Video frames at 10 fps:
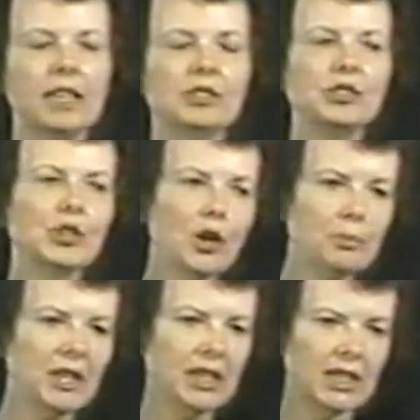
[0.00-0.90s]
in
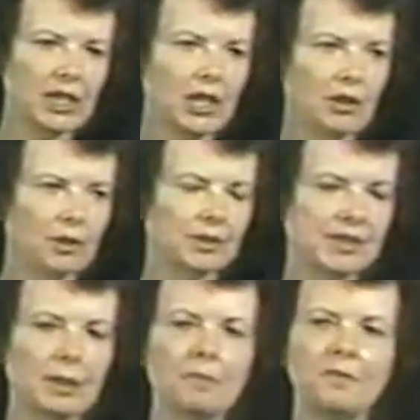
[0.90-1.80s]
so many
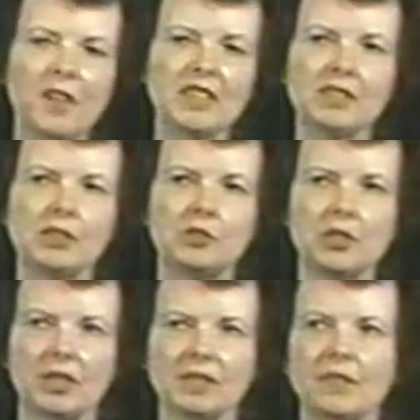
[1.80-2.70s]
years, some
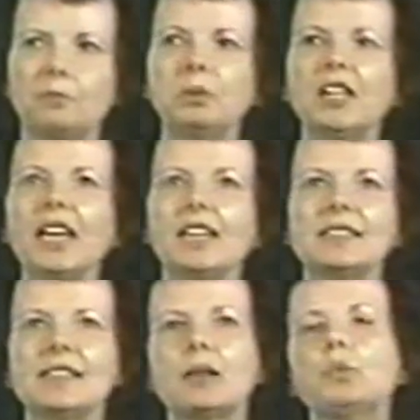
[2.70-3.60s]
vestiges of
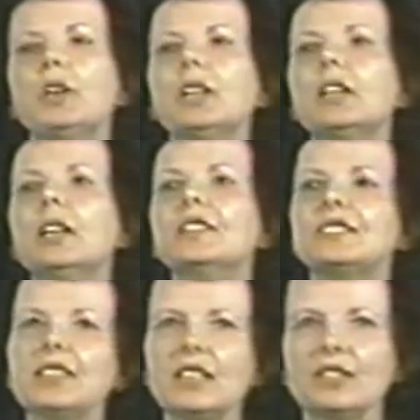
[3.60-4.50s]
plants that will
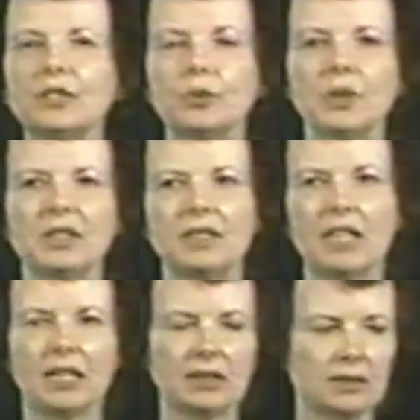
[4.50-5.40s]
cease to
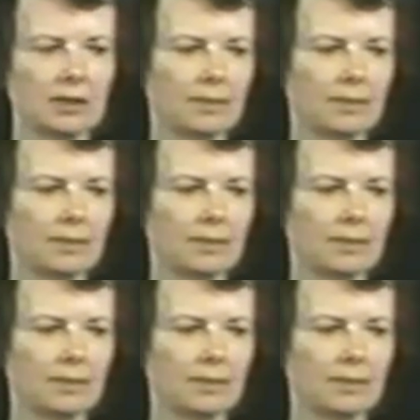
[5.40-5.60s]
exist.